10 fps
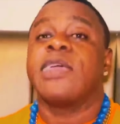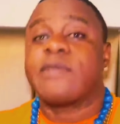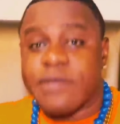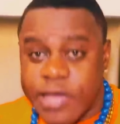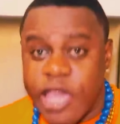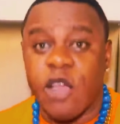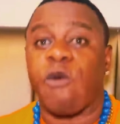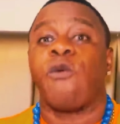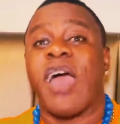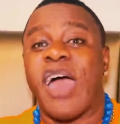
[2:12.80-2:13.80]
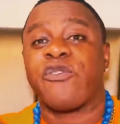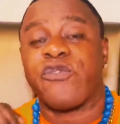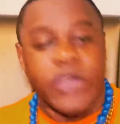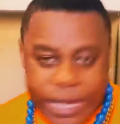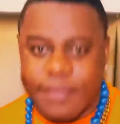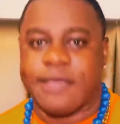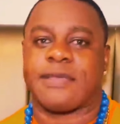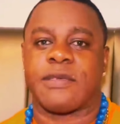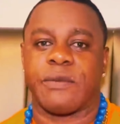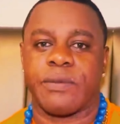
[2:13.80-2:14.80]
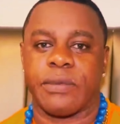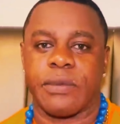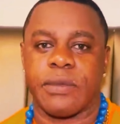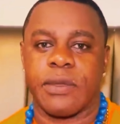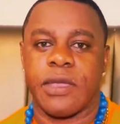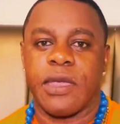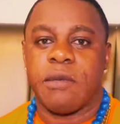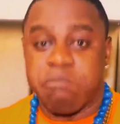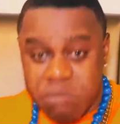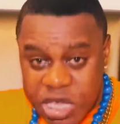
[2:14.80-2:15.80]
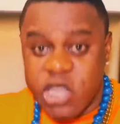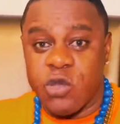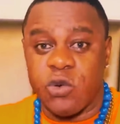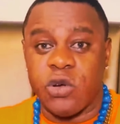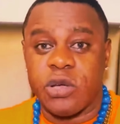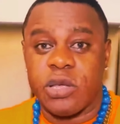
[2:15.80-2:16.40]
Sting want fix. Me know,